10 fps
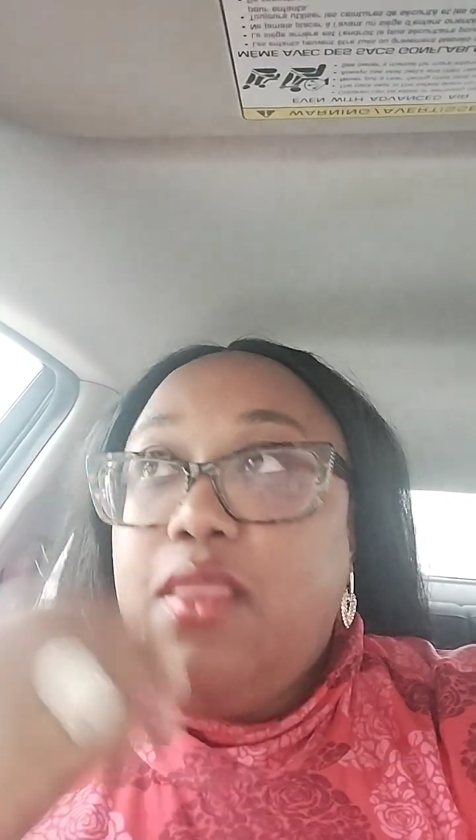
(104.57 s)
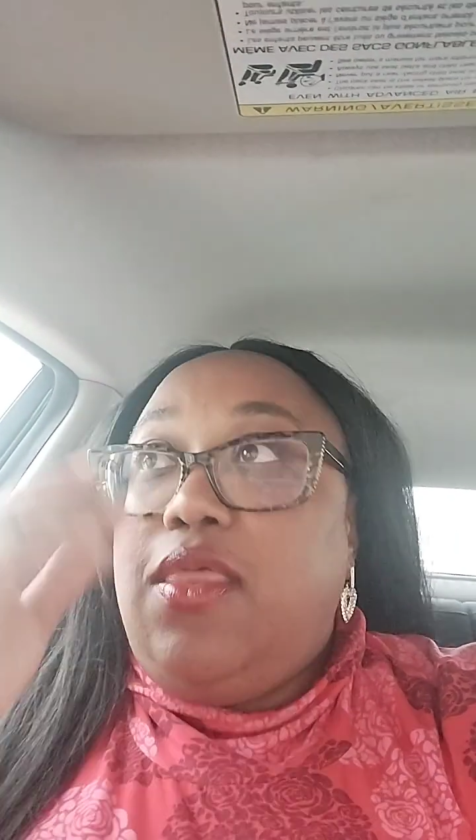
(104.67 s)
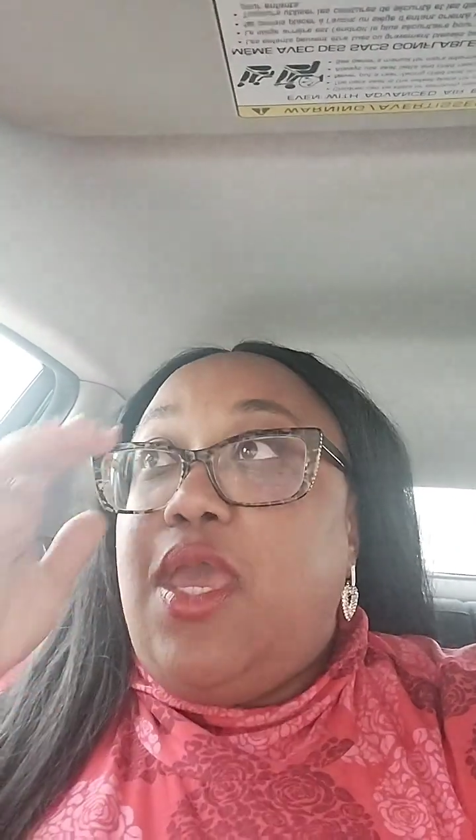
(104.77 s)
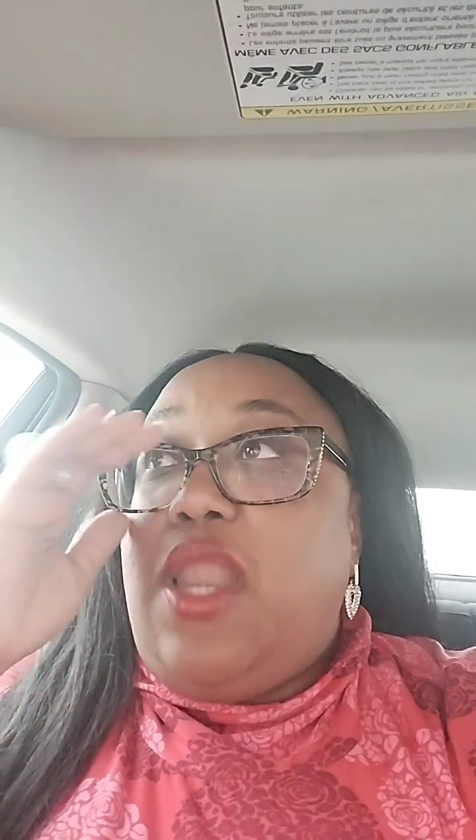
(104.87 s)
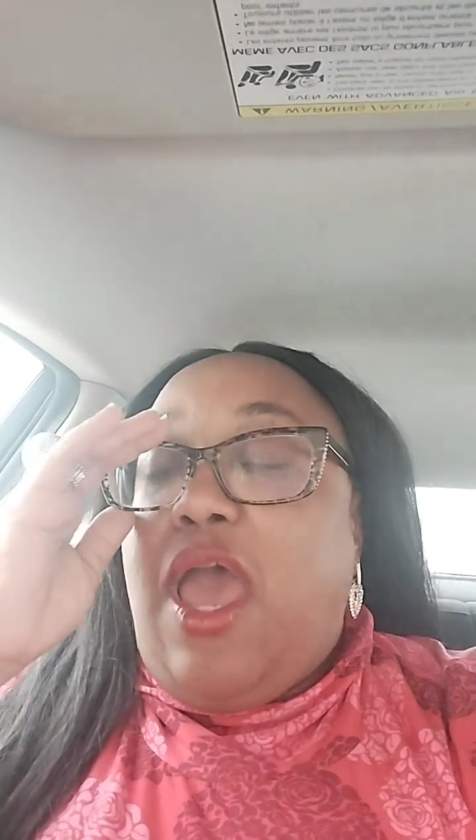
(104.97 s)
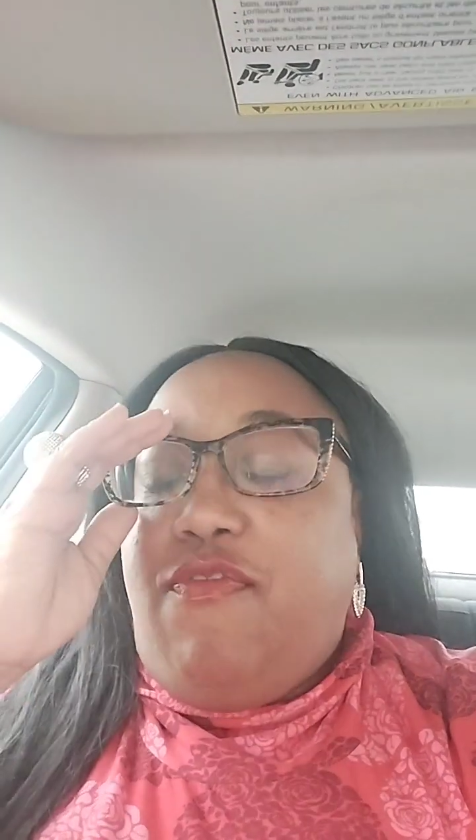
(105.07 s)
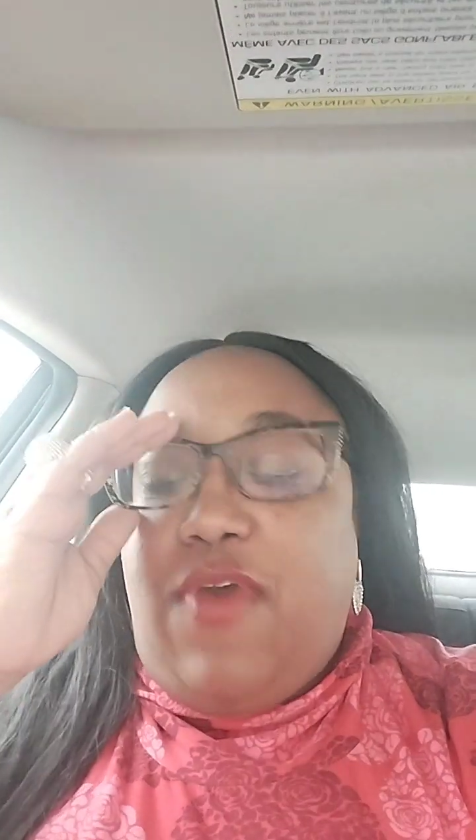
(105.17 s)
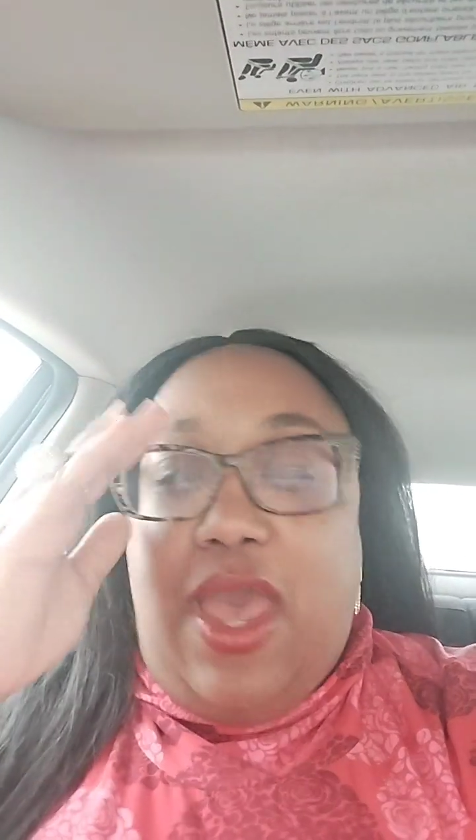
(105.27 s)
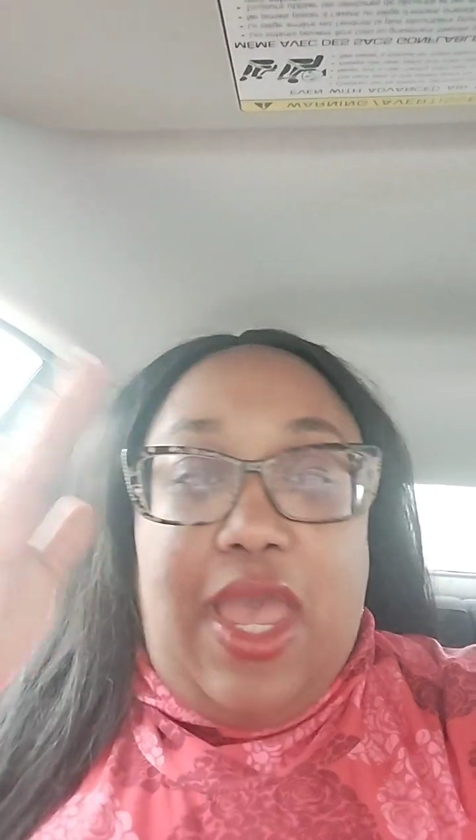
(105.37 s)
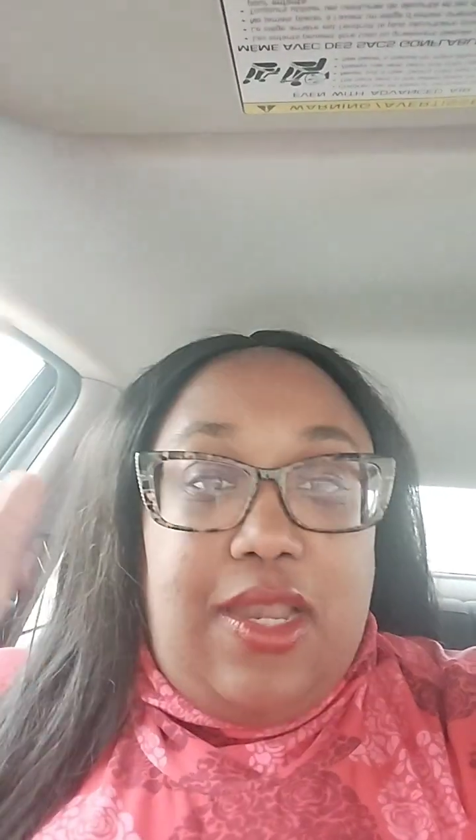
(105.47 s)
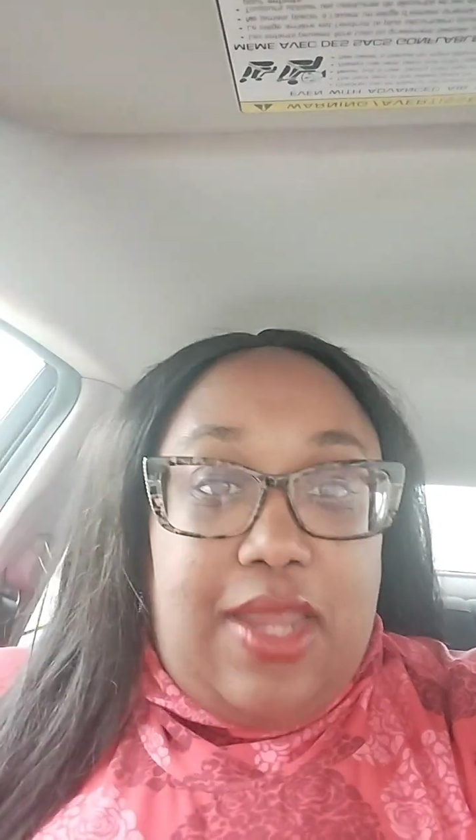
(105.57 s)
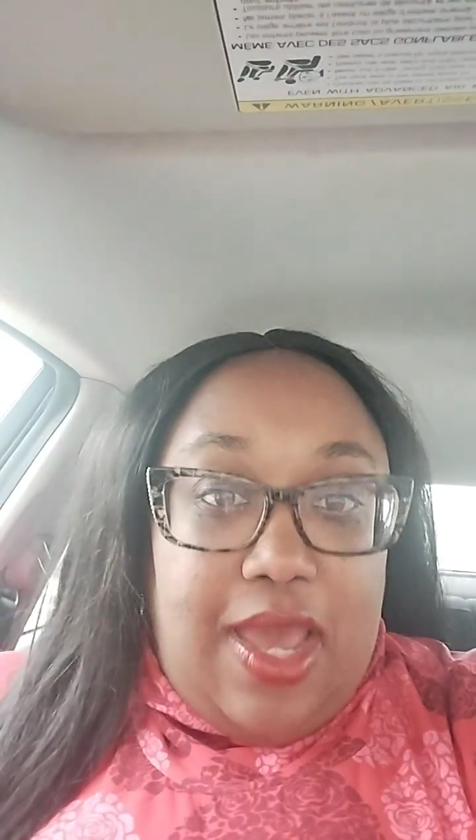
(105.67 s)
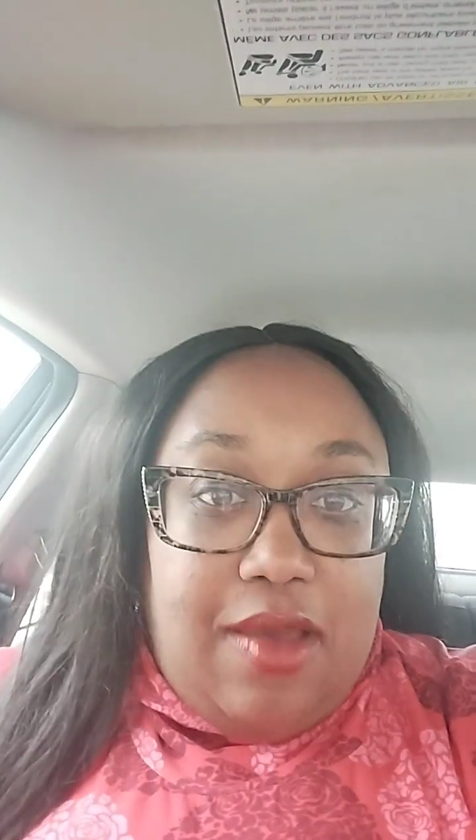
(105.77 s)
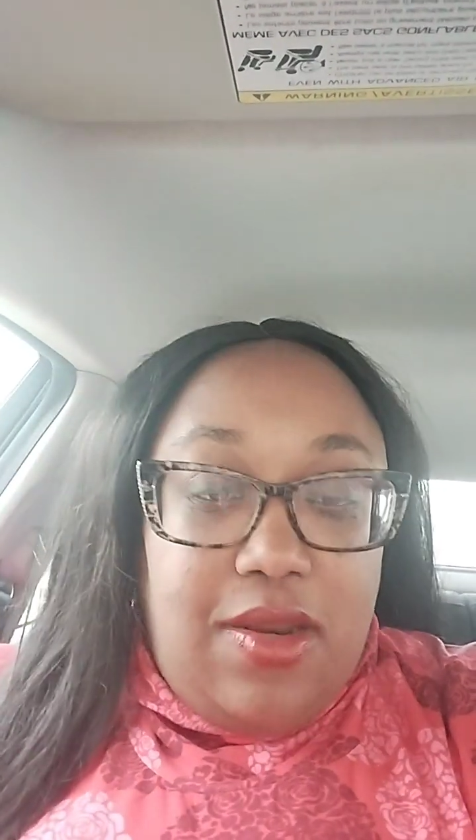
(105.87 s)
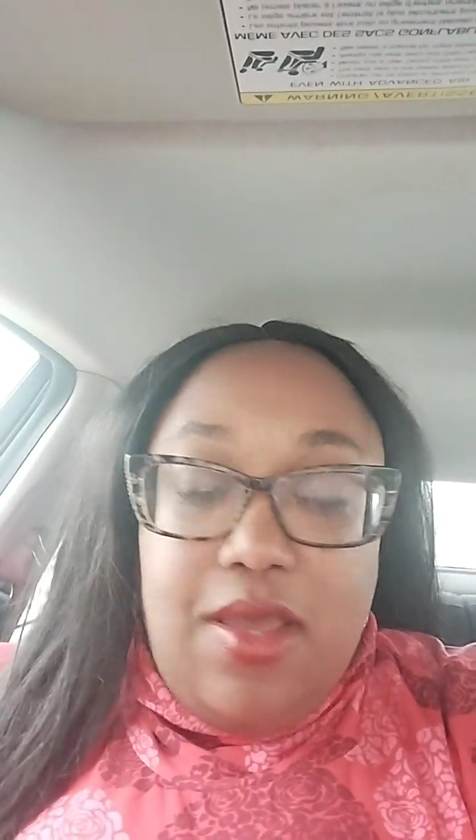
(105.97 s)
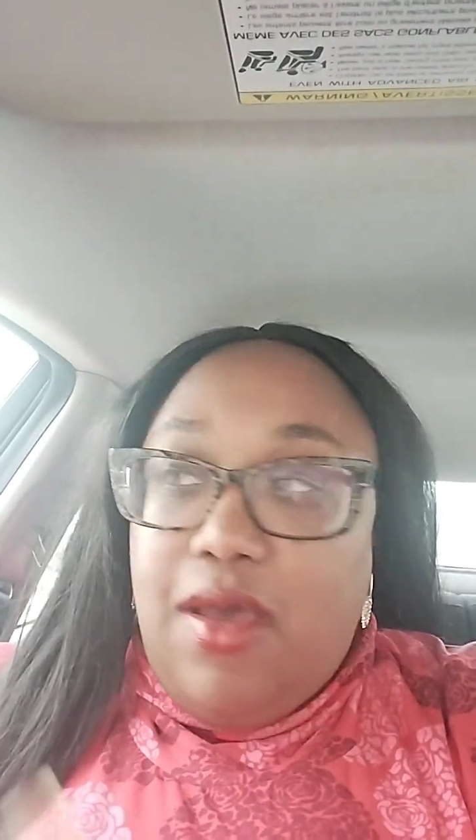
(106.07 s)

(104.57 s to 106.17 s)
Then I found out